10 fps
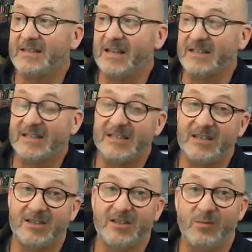So that's
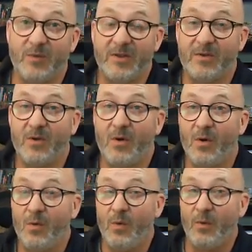consistent with
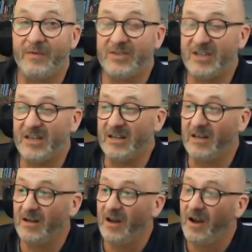what we've seen
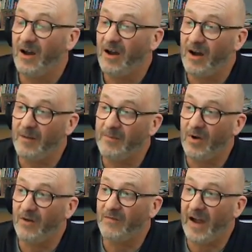
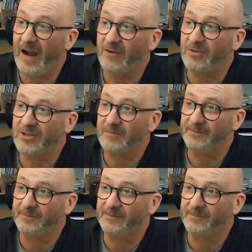of the house.